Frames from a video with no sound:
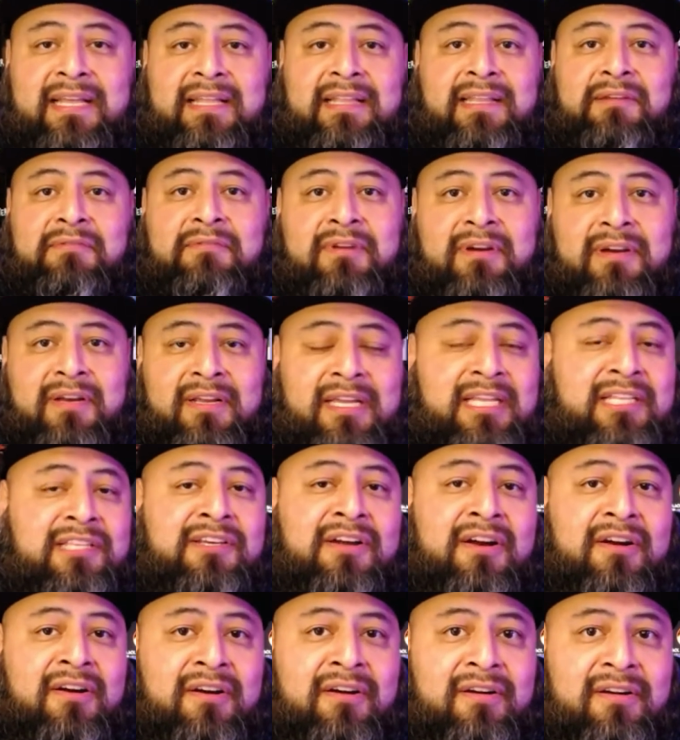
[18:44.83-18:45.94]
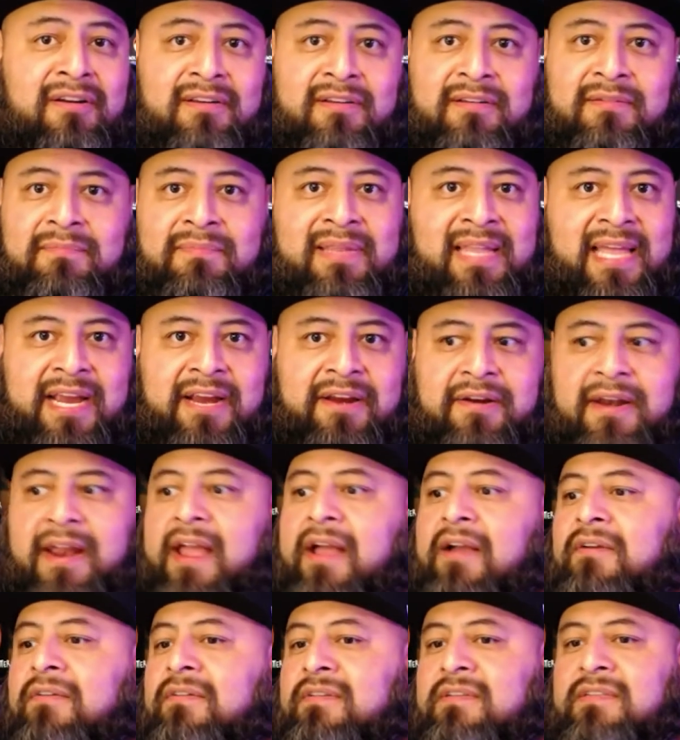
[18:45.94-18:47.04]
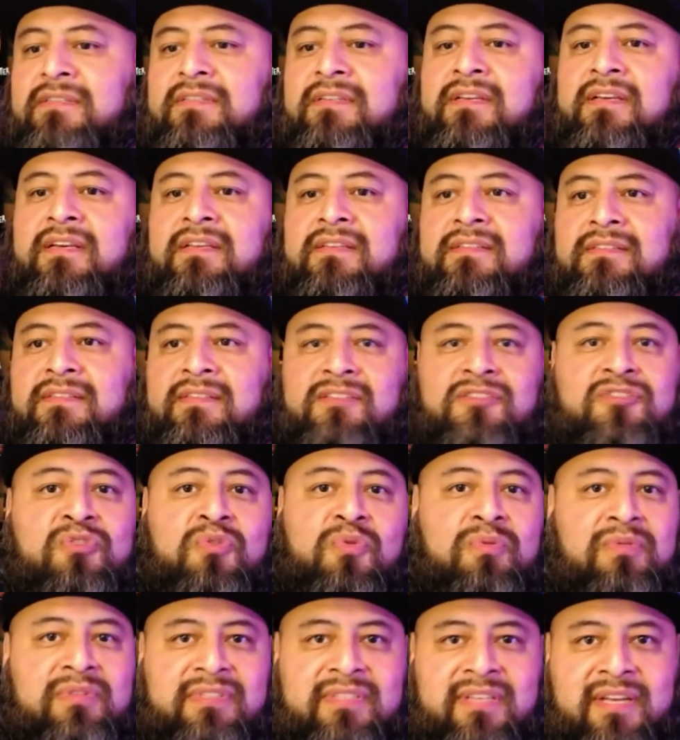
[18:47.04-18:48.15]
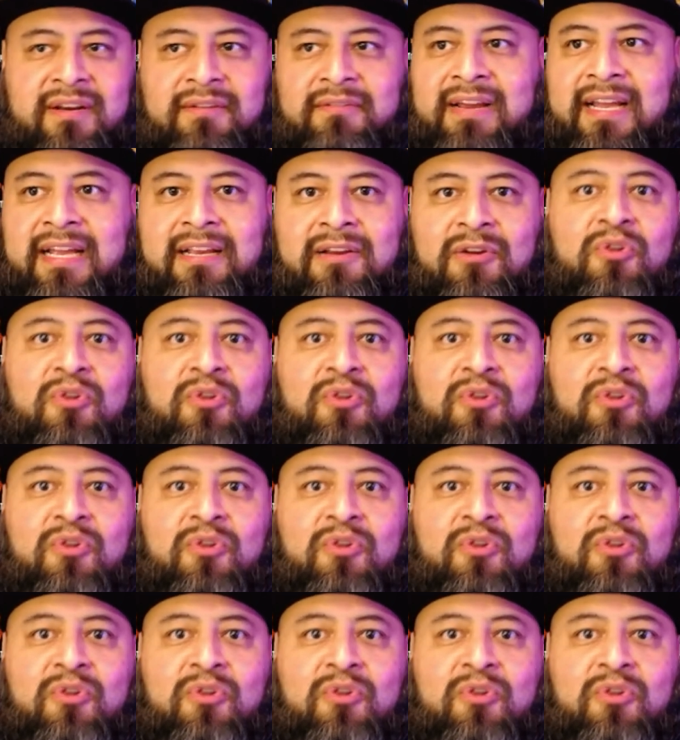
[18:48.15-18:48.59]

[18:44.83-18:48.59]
they were a guitar player now just because the tool was there, right?